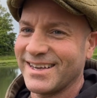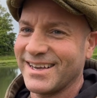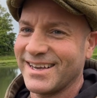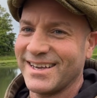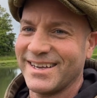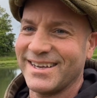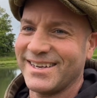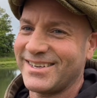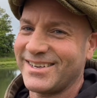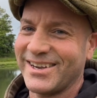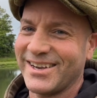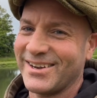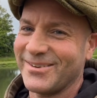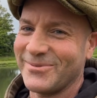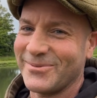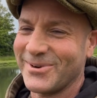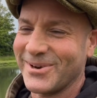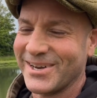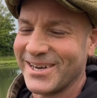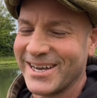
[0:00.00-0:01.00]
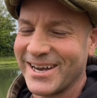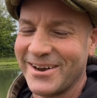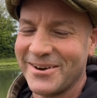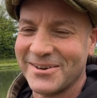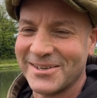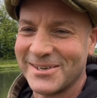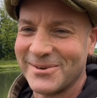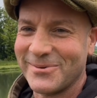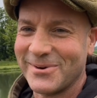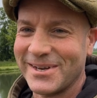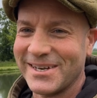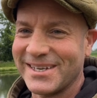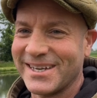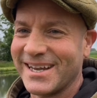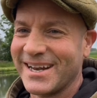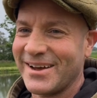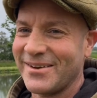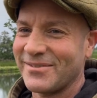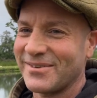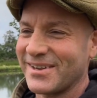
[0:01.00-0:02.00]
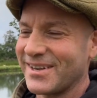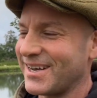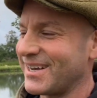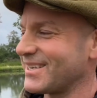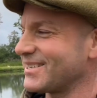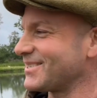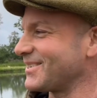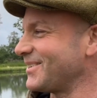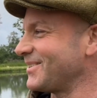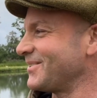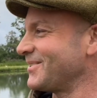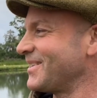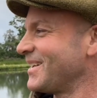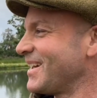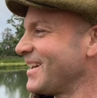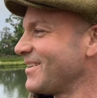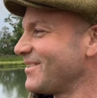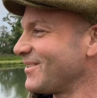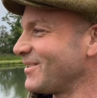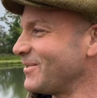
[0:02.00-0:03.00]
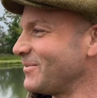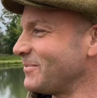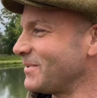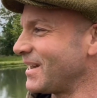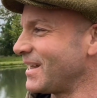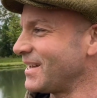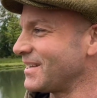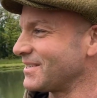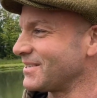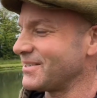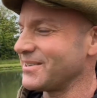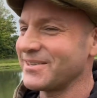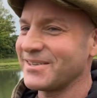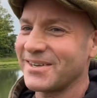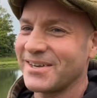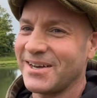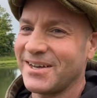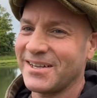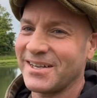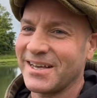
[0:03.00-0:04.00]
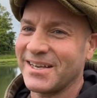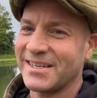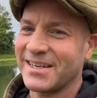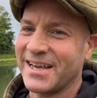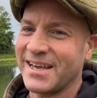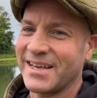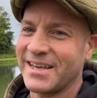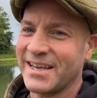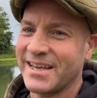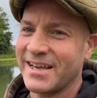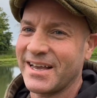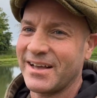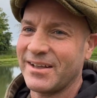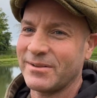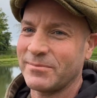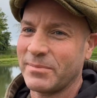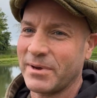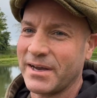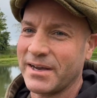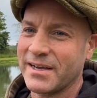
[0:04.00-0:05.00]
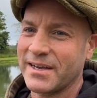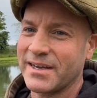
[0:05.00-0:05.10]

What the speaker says: It didn't work out because it went dead after that, so learnt my lesson, called it a day, held back,